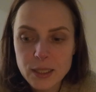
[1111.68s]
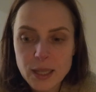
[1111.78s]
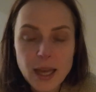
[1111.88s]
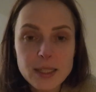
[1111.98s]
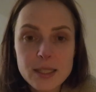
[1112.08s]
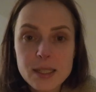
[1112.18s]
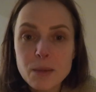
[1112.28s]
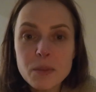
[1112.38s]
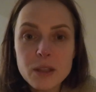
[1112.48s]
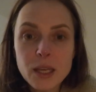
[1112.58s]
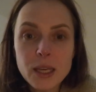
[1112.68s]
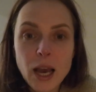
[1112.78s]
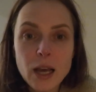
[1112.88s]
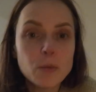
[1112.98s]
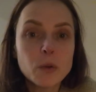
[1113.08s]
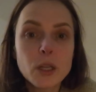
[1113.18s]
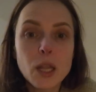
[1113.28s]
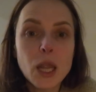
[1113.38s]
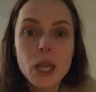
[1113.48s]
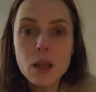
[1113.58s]
that is something I would
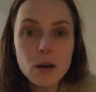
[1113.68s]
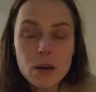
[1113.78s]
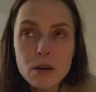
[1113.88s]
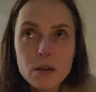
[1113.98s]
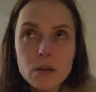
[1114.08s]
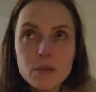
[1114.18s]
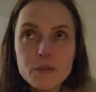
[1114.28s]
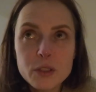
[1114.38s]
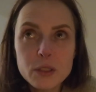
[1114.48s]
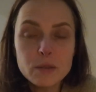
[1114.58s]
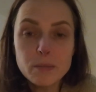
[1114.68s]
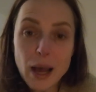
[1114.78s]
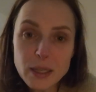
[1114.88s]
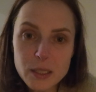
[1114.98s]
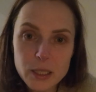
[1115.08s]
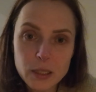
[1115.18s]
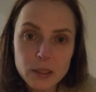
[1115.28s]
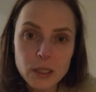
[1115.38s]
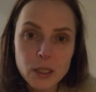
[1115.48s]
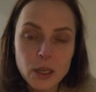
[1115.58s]
love to
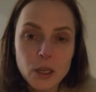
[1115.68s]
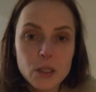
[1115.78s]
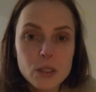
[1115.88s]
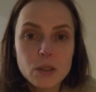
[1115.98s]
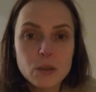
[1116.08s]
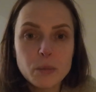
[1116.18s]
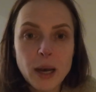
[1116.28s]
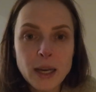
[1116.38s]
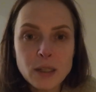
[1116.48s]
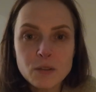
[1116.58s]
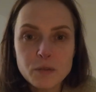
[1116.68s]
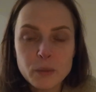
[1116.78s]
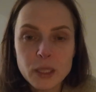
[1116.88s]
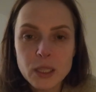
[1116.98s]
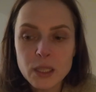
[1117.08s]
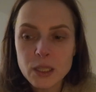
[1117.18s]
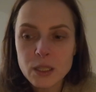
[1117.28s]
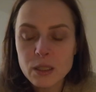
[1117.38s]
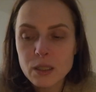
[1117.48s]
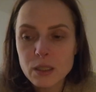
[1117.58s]
master. So part of
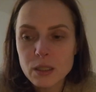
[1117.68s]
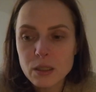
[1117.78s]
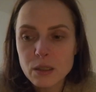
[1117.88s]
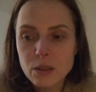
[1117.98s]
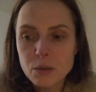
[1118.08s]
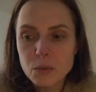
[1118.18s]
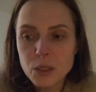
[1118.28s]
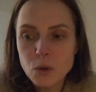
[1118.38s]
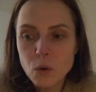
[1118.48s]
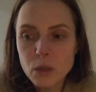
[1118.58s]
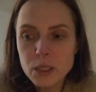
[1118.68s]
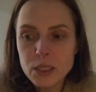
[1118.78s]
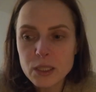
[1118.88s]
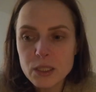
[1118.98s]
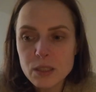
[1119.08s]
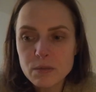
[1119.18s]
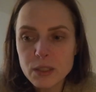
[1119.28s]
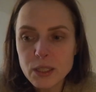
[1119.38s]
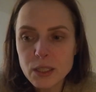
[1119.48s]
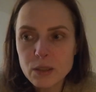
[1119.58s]
me recording these
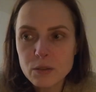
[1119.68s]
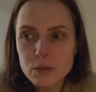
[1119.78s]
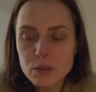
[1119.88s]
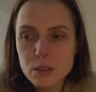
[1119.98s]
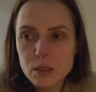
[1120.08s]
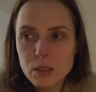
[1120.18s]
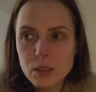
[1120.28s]
videos